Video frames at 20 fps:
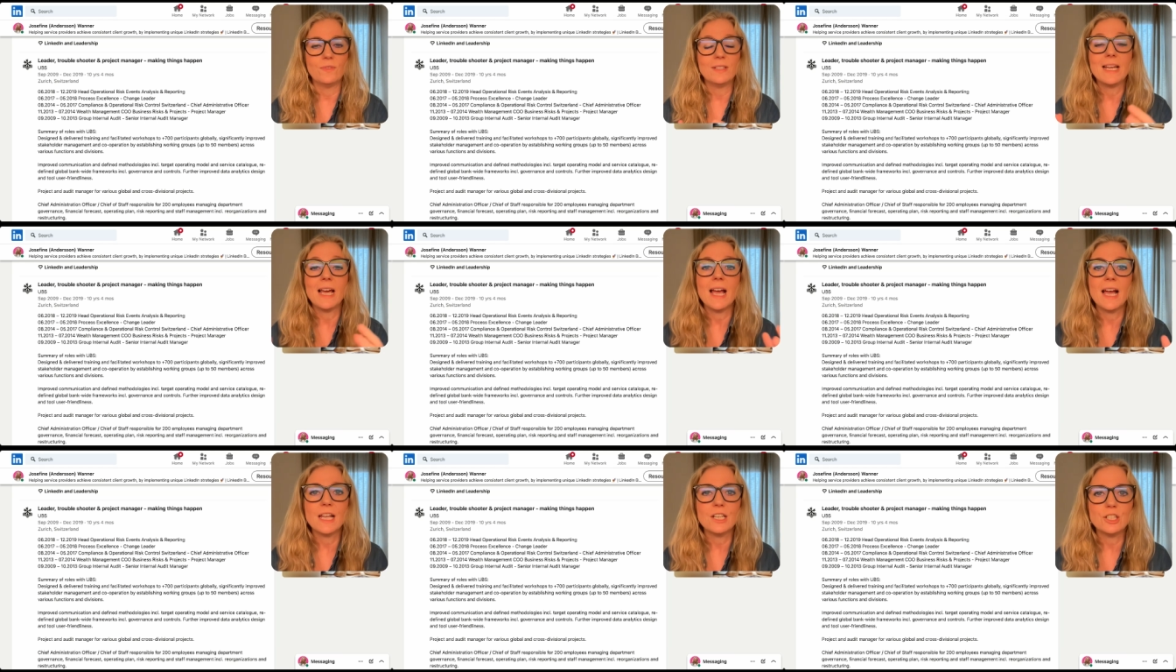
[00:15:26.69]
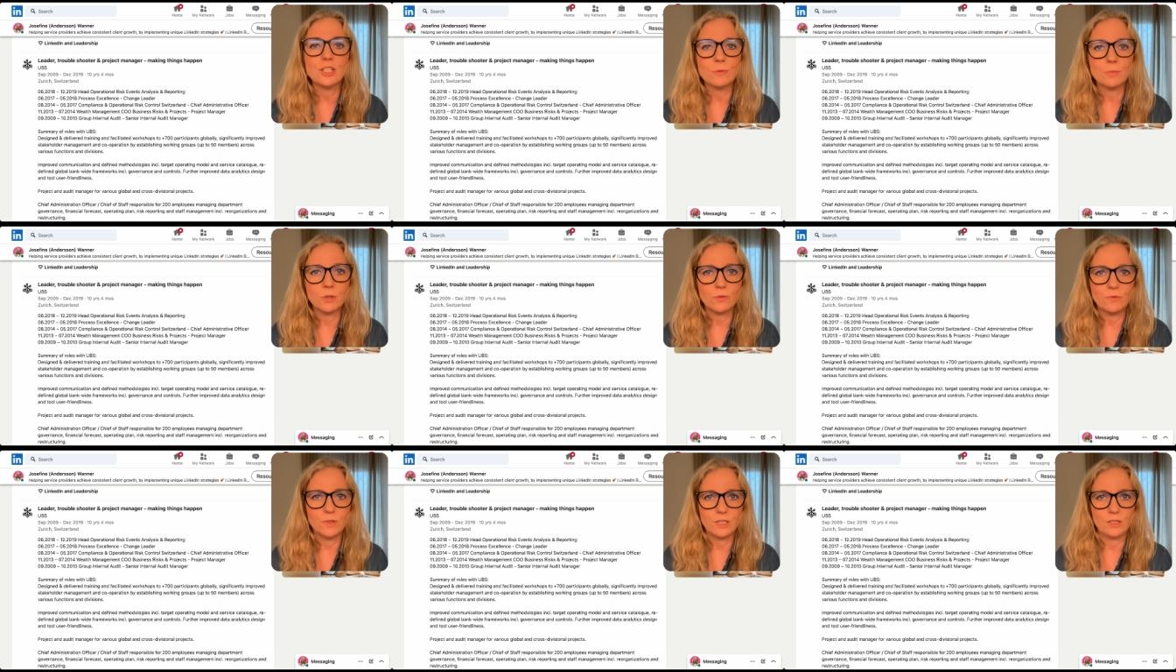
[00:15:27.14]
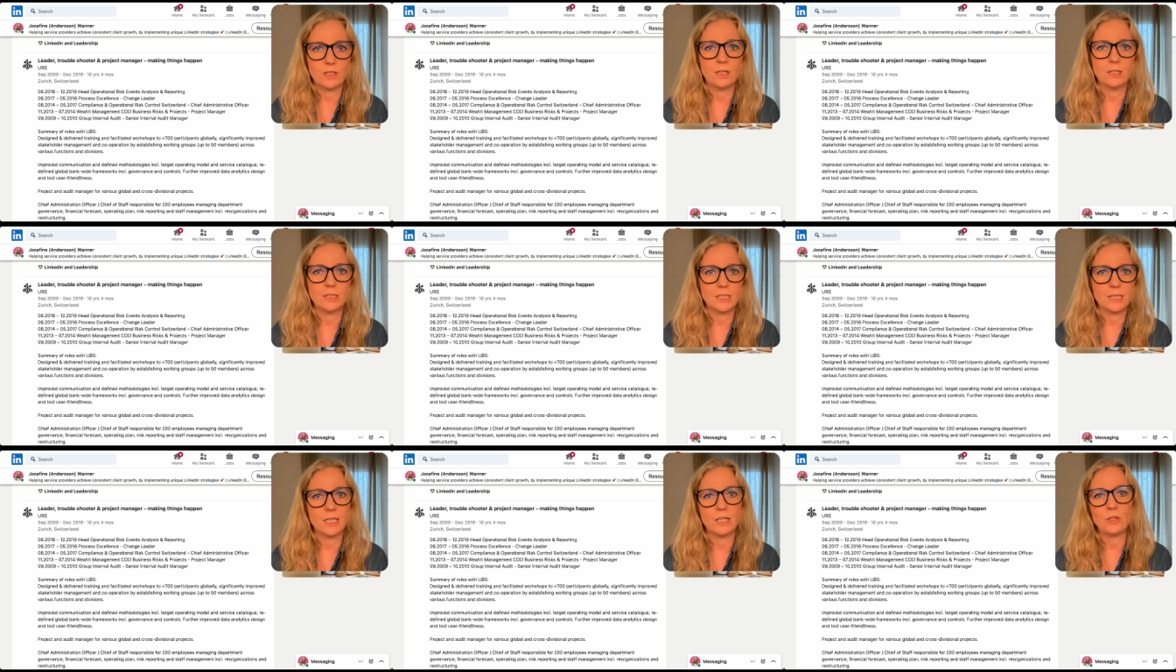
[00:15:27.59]
tangible
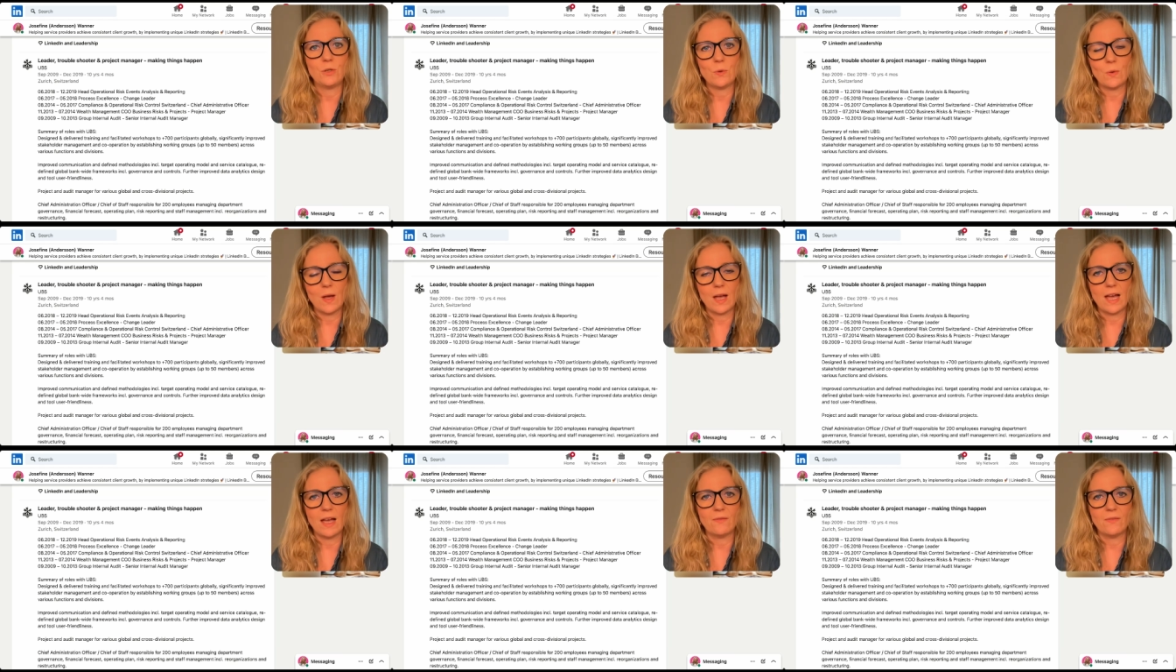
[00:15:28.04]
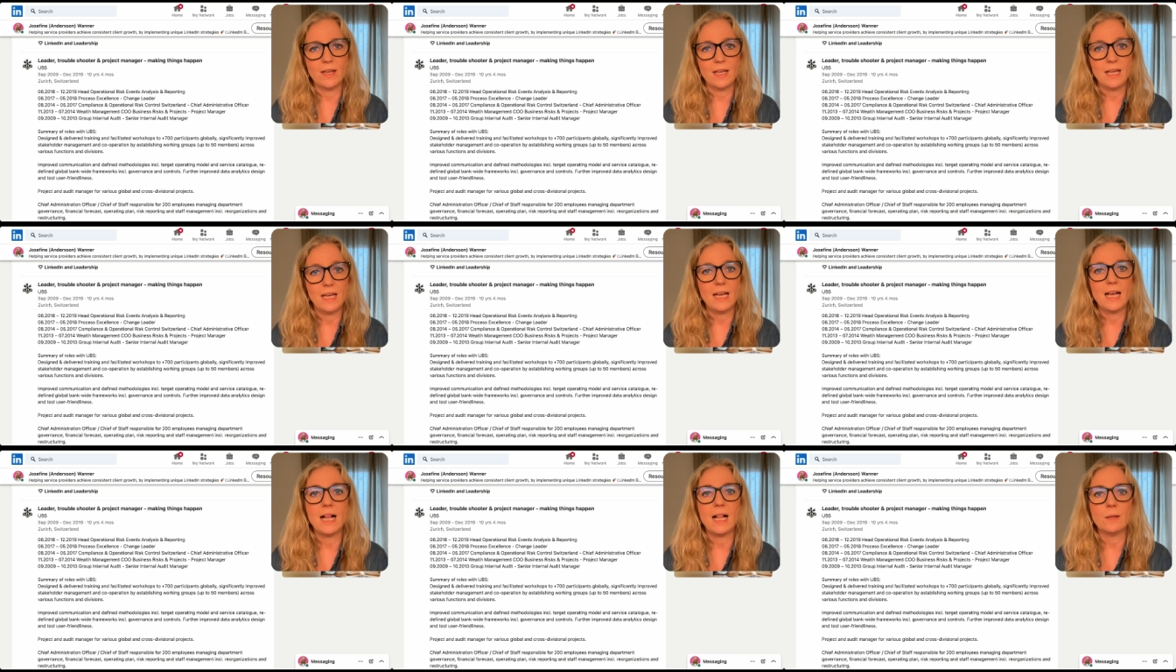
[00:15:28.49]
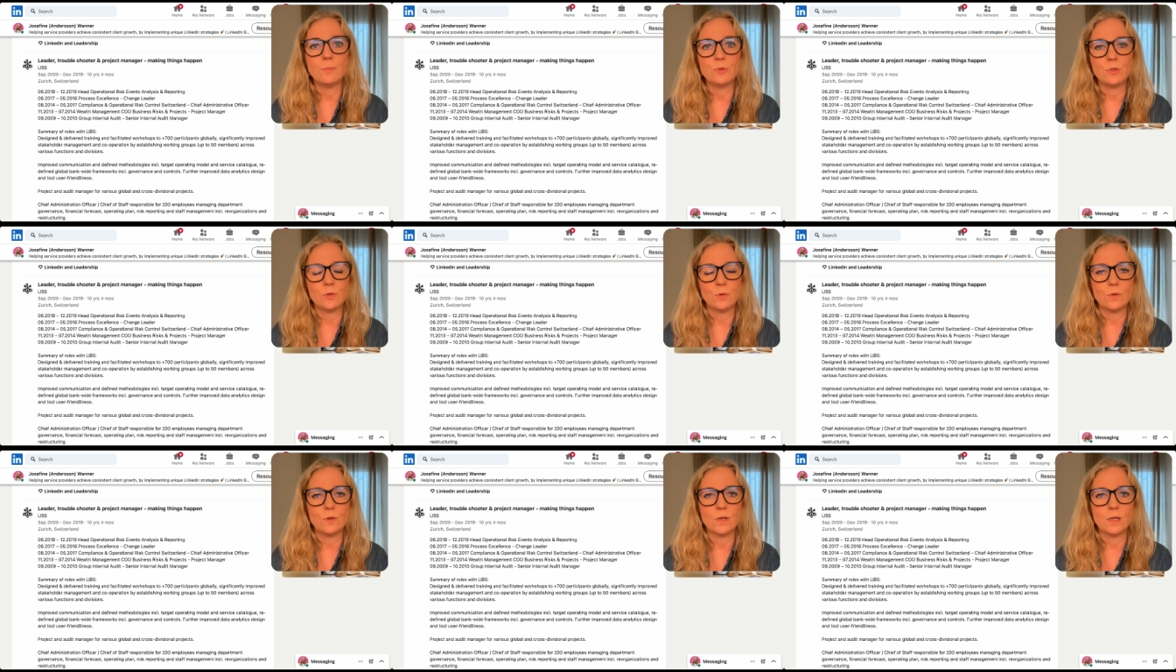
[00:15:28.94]
results that you have
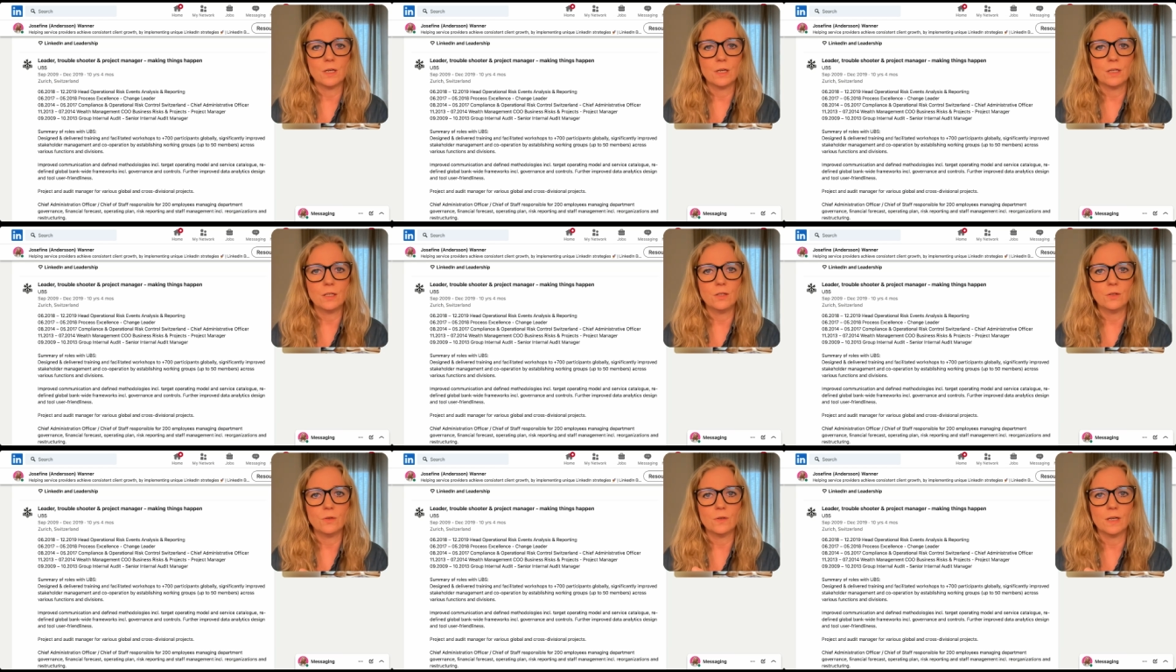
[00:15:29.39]
helped your